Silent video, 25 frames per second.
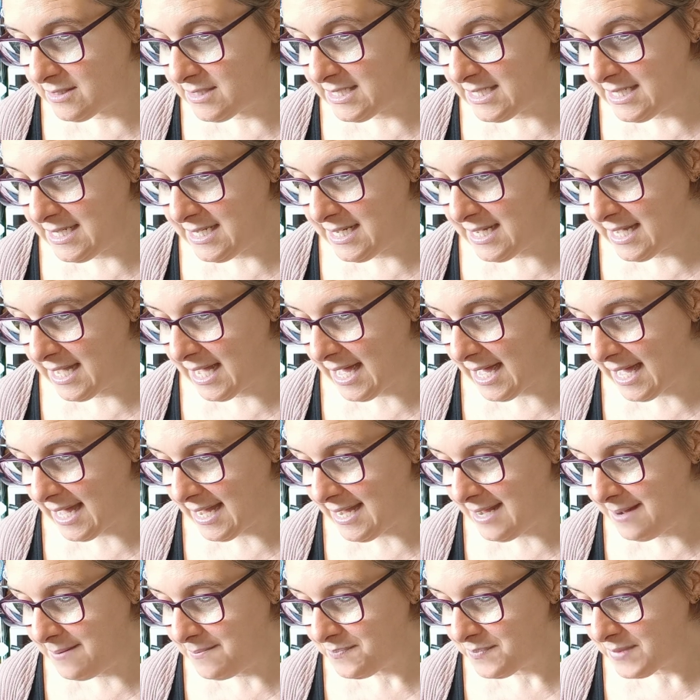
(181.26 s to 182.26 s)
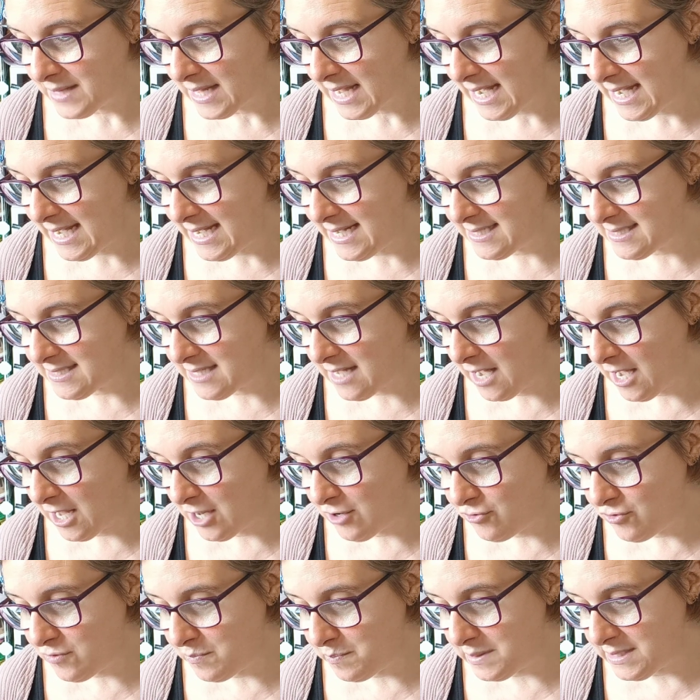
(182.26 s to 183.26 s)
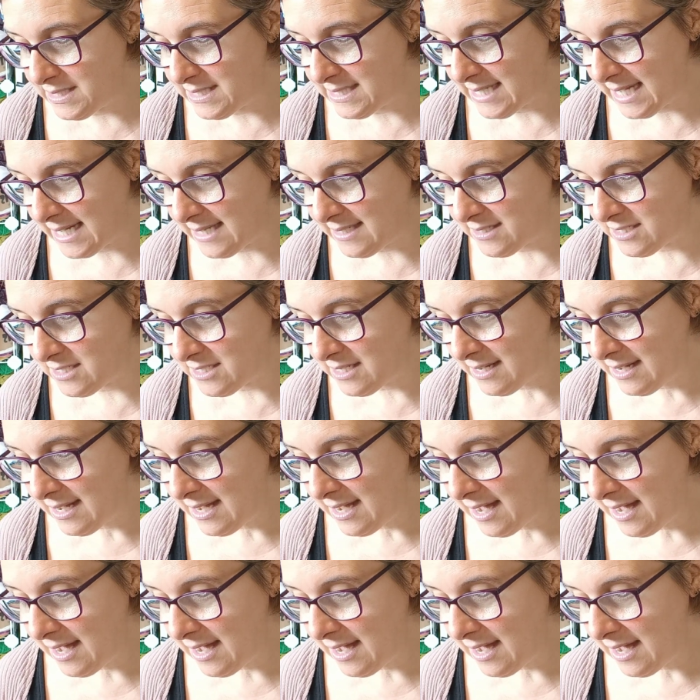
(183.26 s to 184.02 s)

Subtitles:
DK. It's 100%